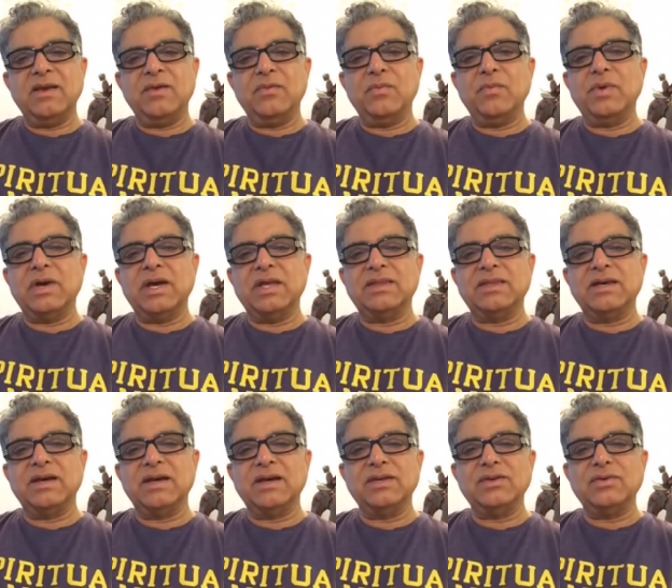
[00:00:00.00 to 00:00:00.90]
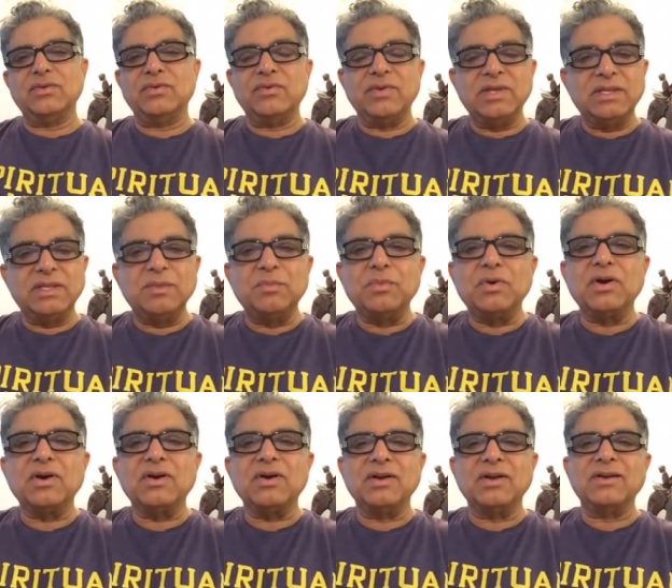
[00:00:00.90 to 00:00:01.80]
Whether you read the
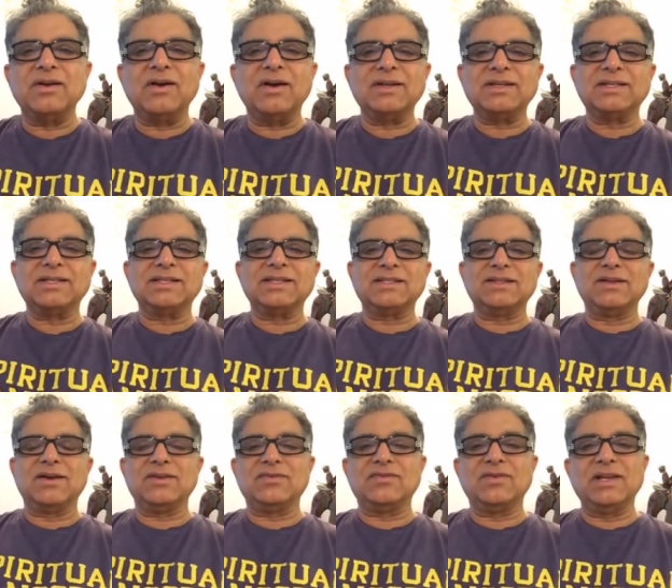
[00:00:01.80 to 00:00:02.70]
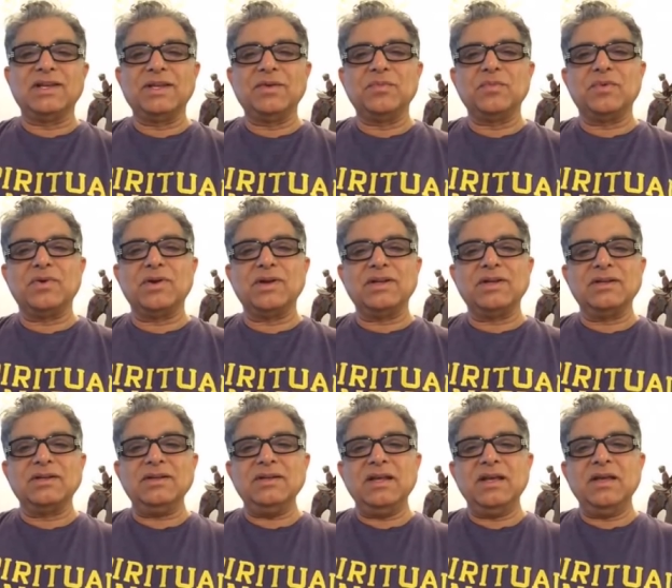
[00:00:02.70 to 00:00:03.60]
book or not is not really
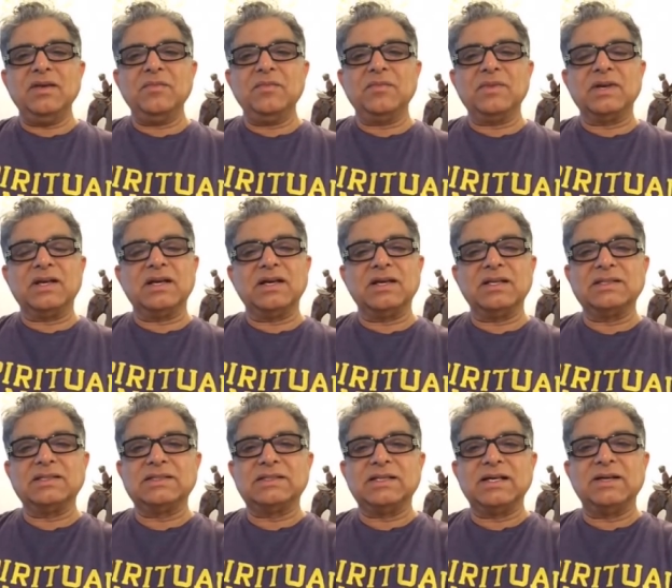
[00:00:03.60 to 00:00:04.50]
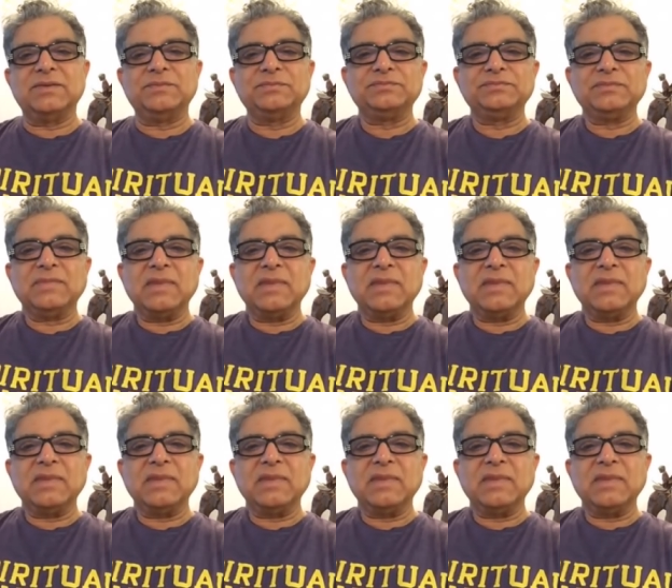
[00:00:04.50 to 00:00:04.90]
important because um,